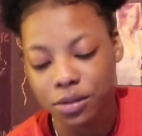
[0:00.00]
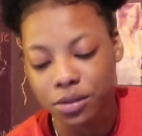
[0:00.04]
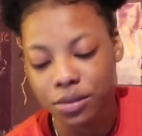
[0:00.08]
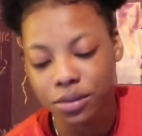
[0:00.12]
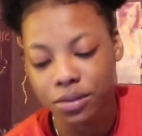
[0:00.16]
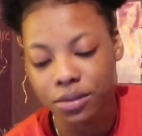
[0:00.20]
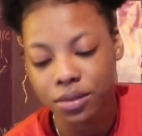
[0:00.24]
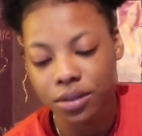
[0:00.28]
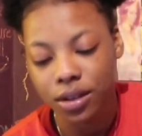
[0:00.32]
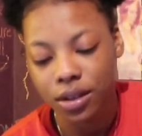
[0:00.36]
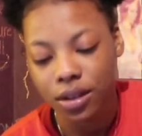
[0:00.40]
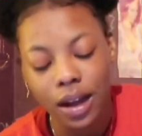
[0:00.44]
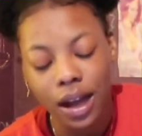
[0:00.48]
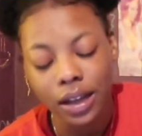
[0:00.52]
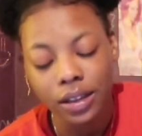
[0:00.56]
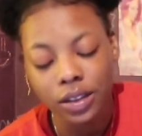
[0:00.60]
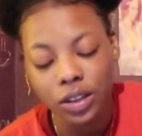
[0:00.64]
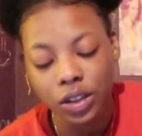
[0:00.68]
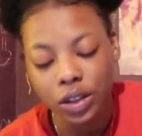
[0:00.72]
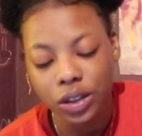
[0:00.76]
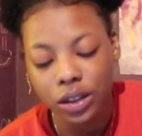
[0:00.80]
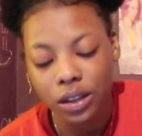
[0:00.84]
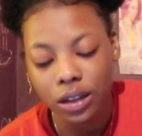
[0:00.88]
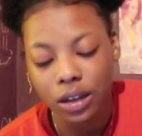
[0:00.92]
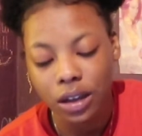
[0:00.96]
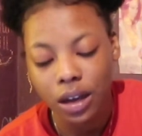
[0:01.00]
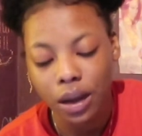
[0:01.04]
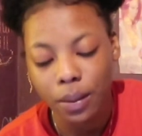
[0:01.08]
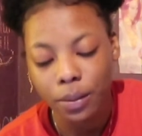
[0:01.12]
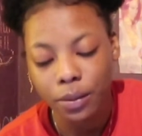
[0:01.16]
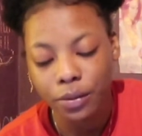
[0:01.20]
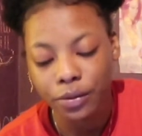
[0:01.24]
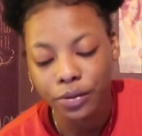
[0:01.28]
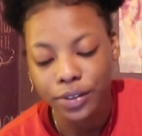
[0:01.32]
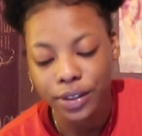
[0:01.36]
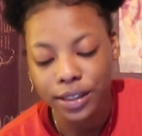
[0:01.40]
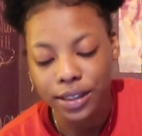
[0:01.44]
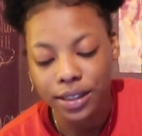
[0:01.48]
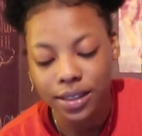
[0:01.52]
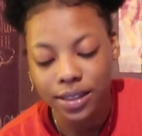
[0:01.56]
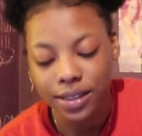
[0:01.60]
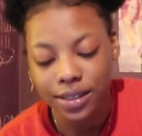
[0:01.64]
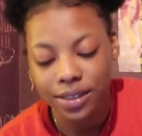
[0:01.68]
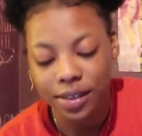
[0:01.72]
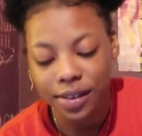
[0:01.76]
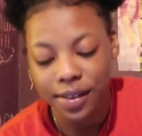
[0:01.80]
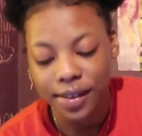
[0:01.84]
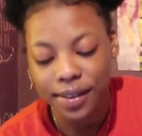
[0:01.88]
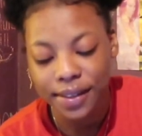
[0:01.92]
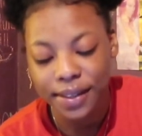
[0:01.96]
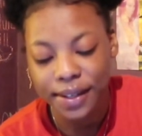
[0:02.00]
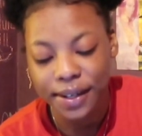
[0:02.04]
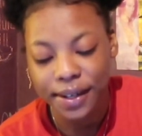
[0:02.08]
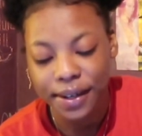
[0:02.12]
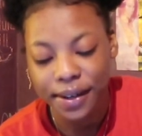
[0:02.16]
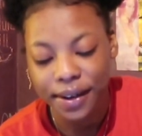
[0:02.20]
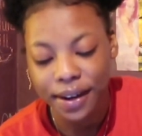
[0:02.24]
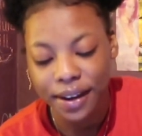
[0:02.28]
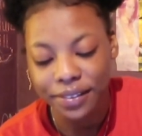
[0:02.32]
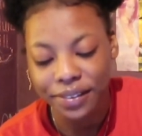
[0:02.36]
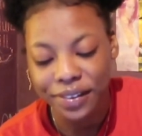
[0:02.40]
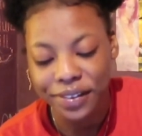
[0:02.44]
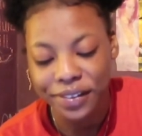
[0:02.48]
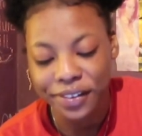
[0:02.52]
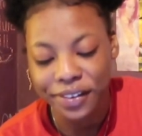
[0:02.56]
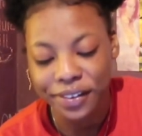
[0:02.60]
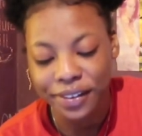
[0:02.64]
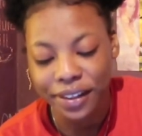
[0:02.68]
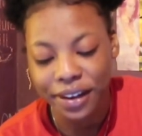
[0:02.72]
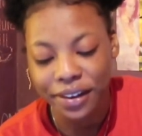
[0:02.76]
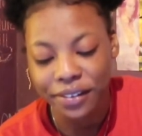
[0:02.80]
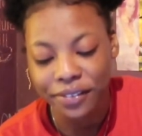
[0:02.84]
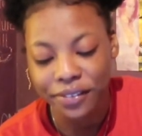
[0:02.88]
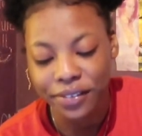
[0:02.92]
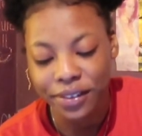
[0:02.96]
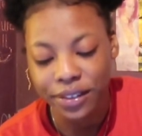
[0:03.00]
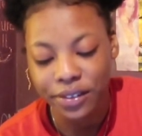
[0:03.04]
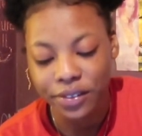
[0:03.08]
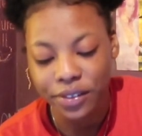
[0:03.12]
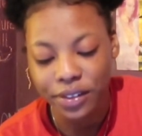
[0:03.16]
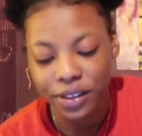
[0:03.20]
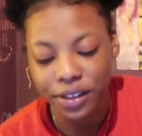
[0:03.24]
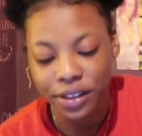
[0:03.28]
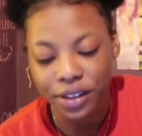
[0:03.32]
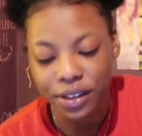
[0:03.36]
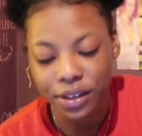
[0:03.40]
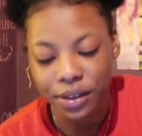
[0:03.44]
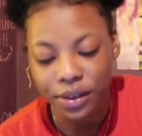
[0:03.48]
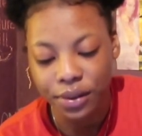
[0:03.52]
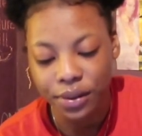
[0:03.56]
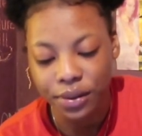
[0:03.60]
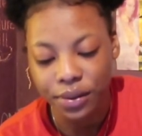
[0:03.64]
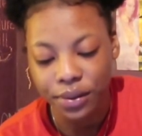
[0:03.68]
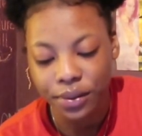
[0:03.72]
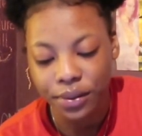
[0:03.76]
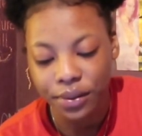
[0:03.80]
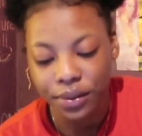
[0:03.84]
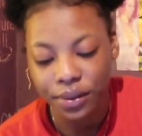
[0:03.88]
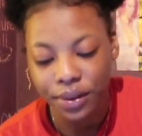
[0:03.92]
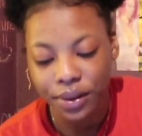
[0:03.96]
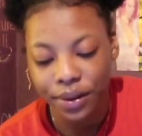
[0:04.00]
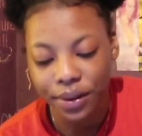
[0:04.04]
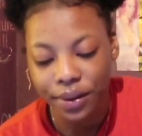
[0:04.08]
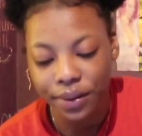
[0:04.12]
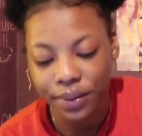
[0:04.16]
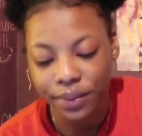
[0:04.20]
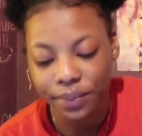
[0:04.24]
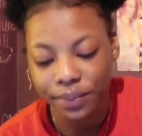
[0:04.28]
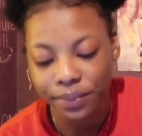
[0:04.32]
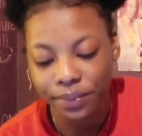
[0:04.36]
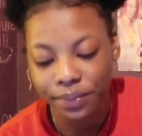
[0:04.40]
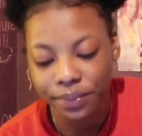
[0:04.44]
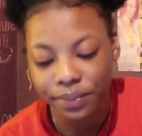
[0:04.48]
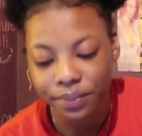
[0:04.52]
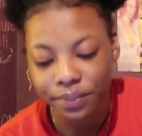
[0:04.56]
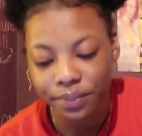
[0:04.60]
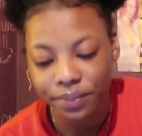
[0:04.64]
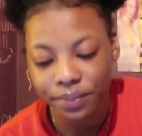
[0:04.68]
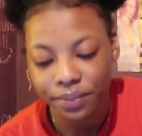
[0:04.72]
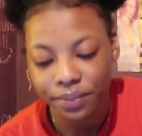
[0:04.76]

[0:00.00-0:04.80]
mood. I just took a couple flicks earlier. I think they're like really really cute. Um,